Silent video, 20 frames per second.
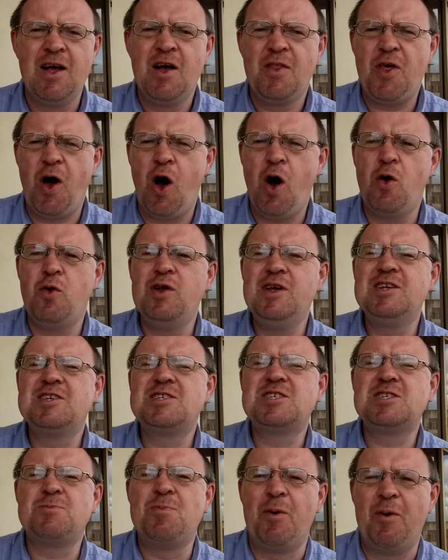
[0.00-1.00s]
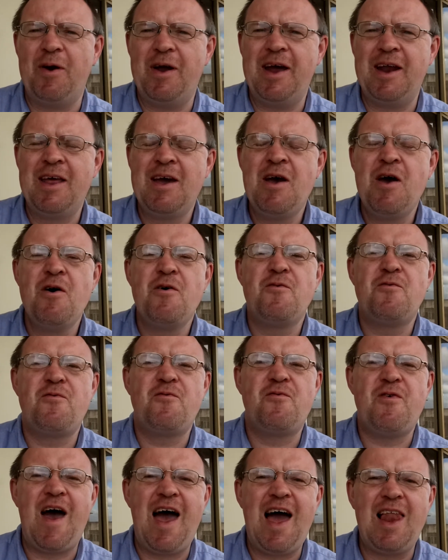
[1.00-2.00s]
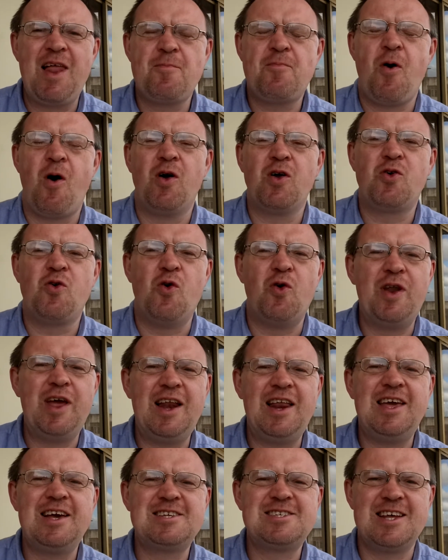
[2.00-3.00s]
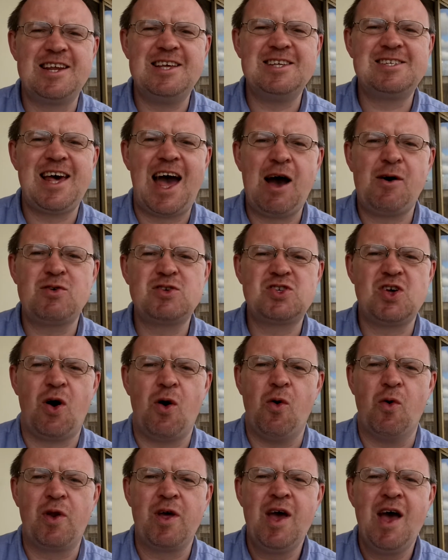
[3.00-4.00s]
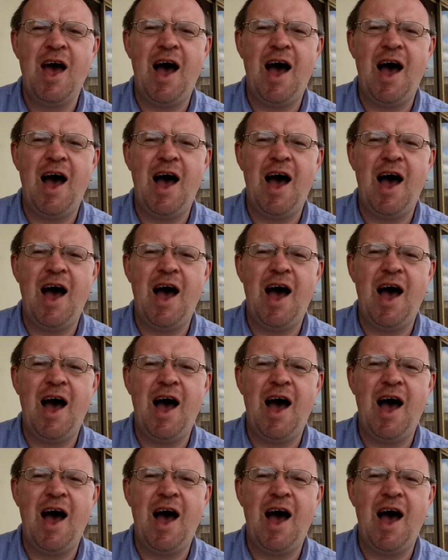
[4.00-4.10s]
the Holy Spirit fell upon Cornelius and his household,